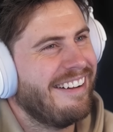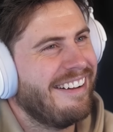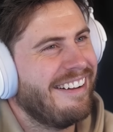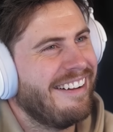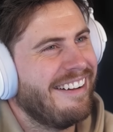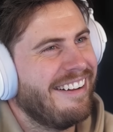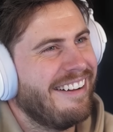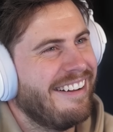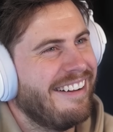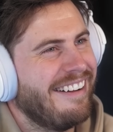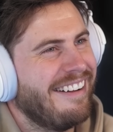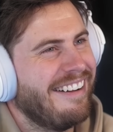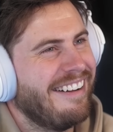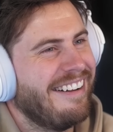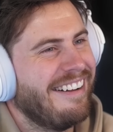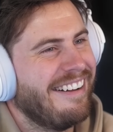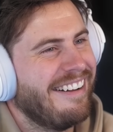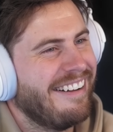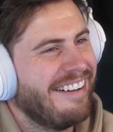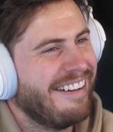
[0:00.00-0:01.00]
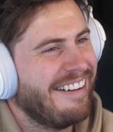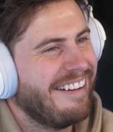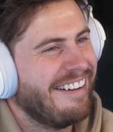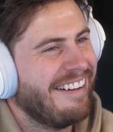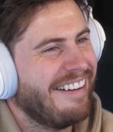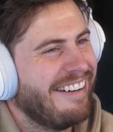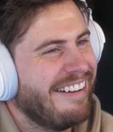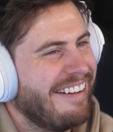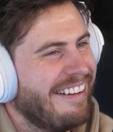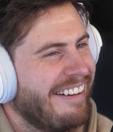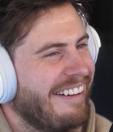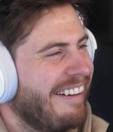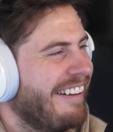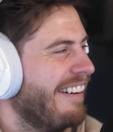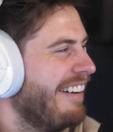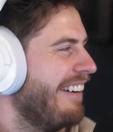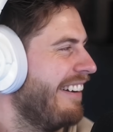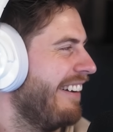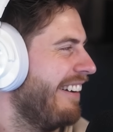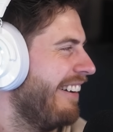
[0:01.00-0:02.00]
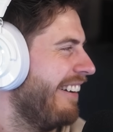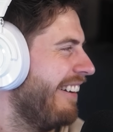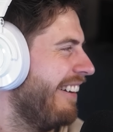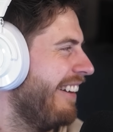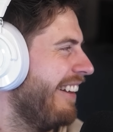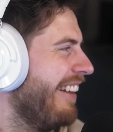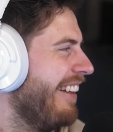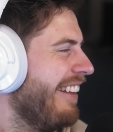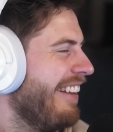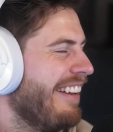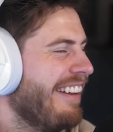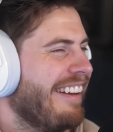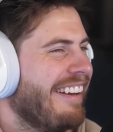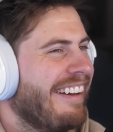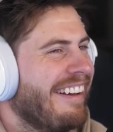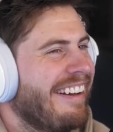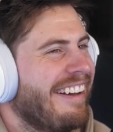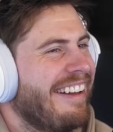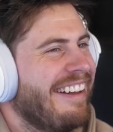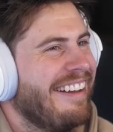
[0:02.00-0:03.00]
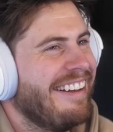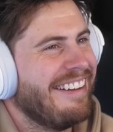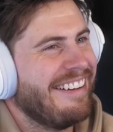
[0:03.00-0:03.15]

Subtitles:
The person shown says nothing.